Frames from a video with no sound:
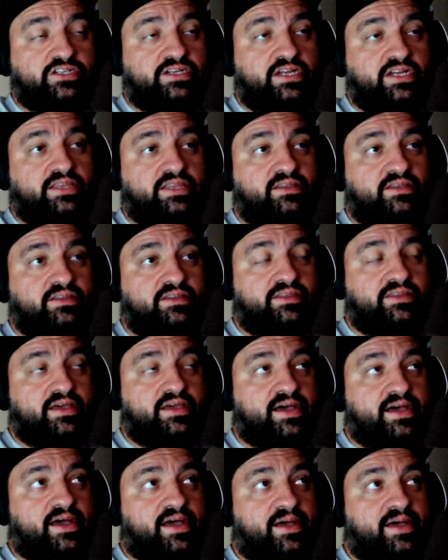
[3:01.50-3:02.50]
I did.
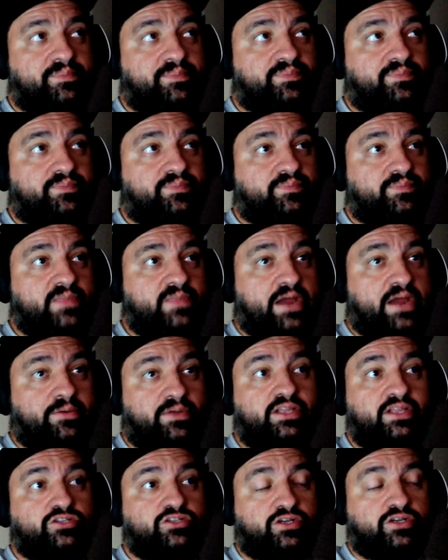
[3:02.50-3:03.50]
Um, I
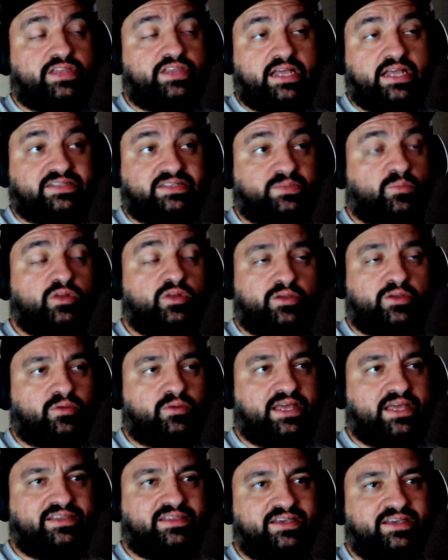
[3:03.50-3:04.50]
really enjoyed. It has some really cool
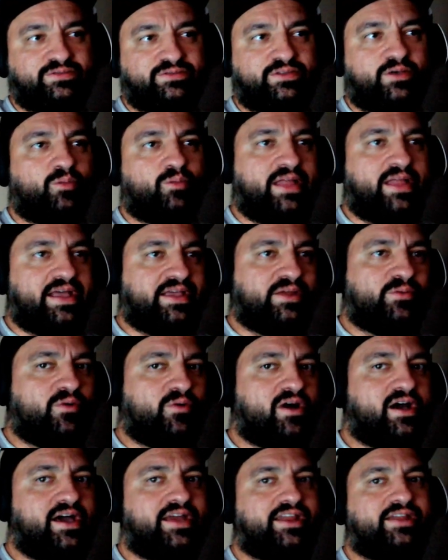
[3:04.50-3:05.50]
ideas, the whole black and
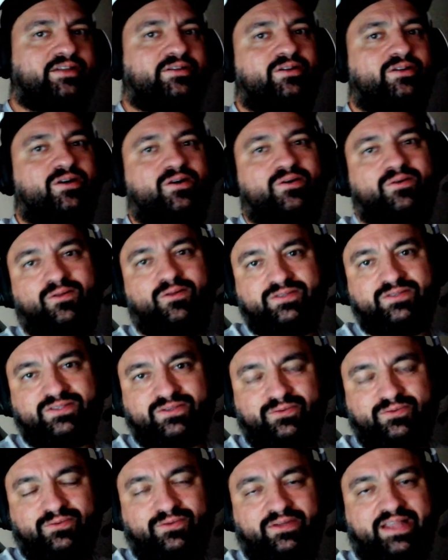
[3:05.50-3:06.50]
white and you know old
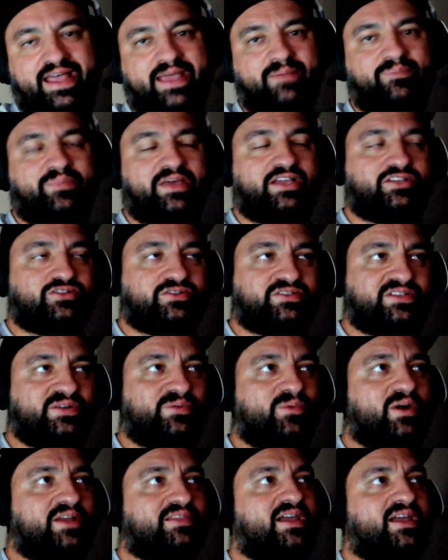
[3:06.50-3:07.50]
school like pictures and
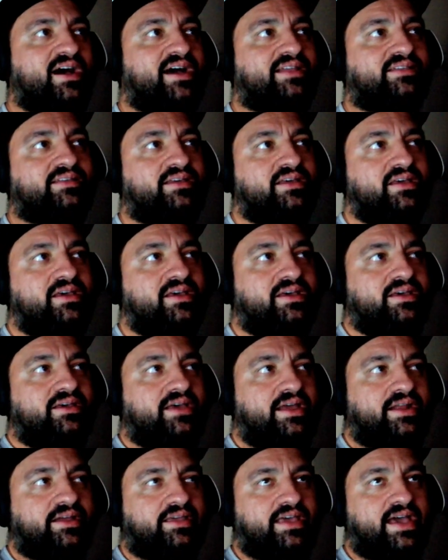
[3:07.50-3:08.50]
whatnot.
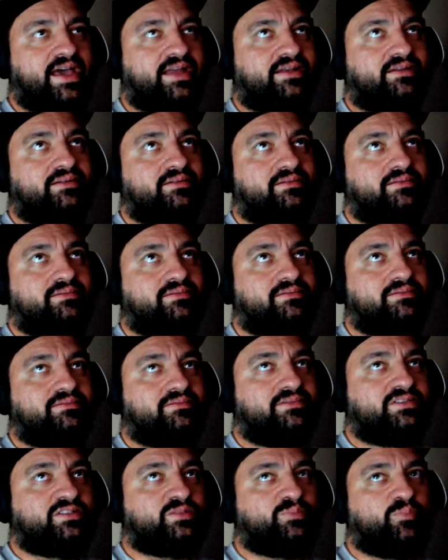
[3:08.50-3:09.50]
And again,
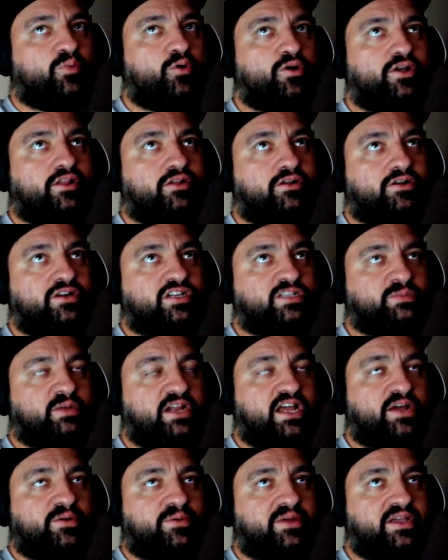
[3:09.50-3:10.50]
spoilers, but
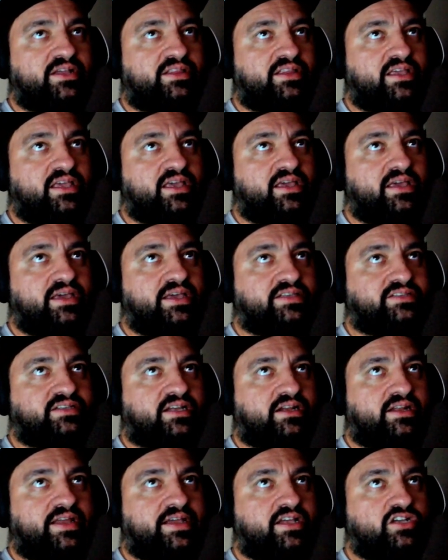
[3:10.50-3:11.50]
not really. It's kind
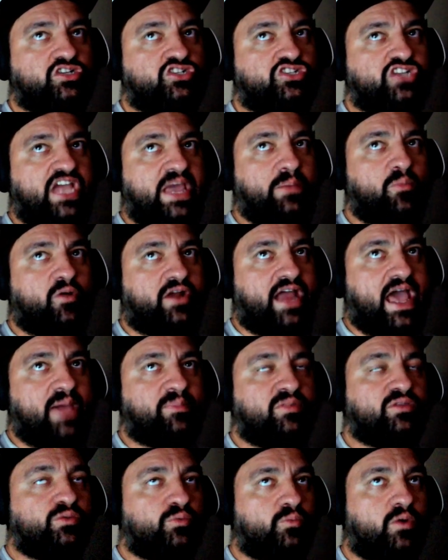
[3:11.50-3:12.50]
of like a shame what
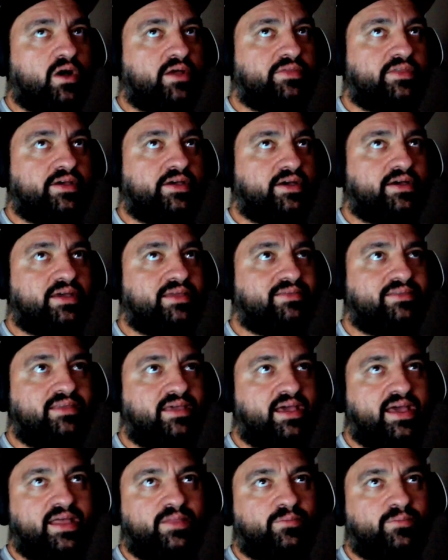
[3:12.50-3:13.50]
happened to Wanda in the
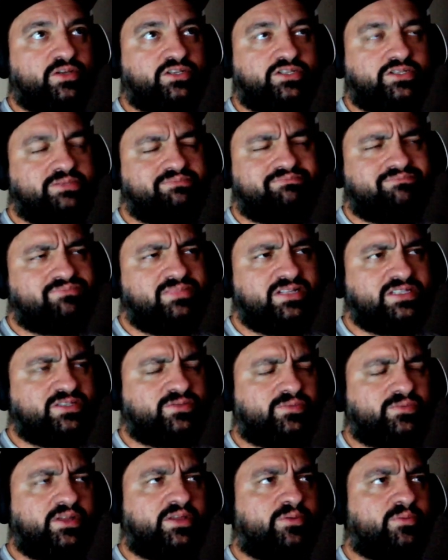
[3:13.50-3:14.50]
end, which is
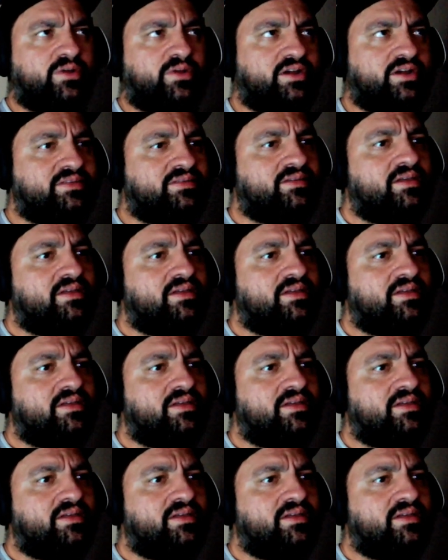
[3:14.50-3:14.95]
really weird.